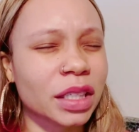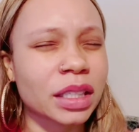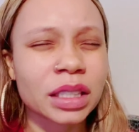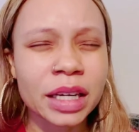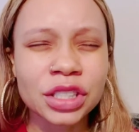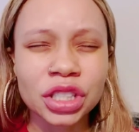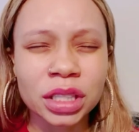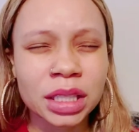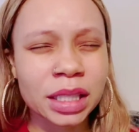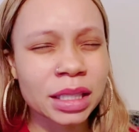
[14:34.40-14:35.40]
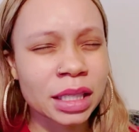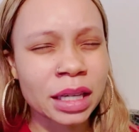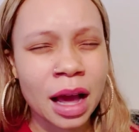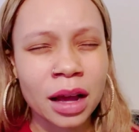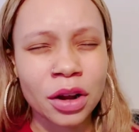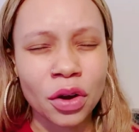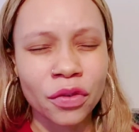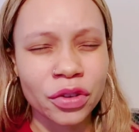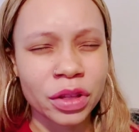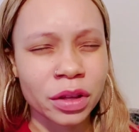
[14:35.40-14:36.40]
Galatians 6 and 9
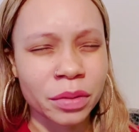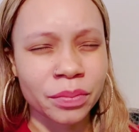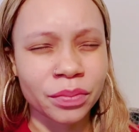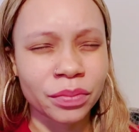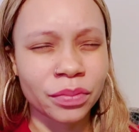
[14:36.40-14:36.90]
over them.